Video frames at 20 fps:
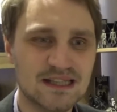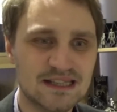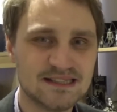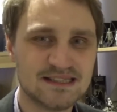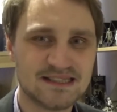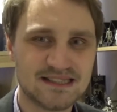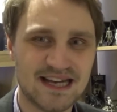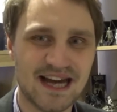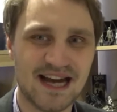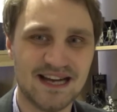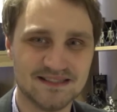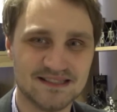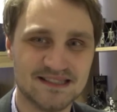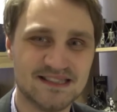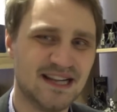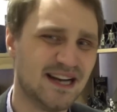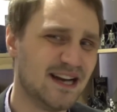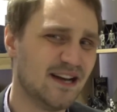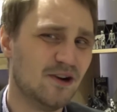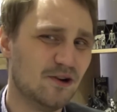scans
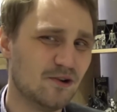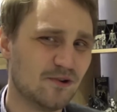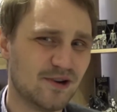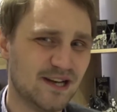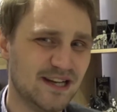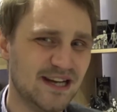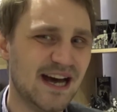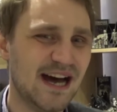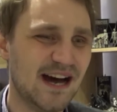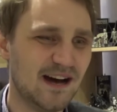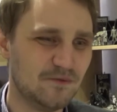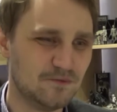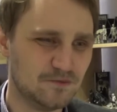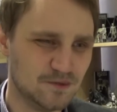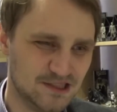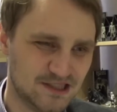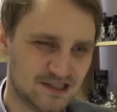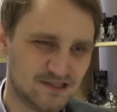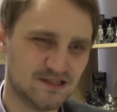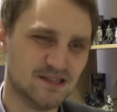that I already have,
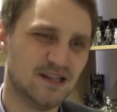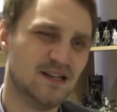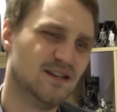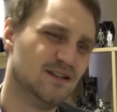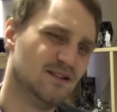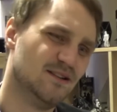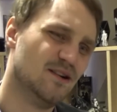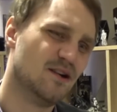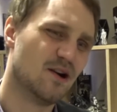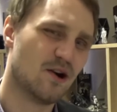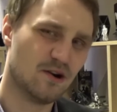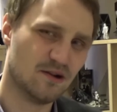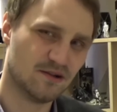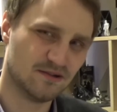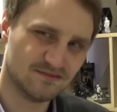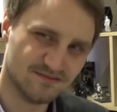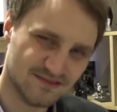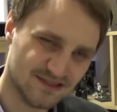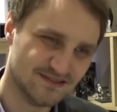which are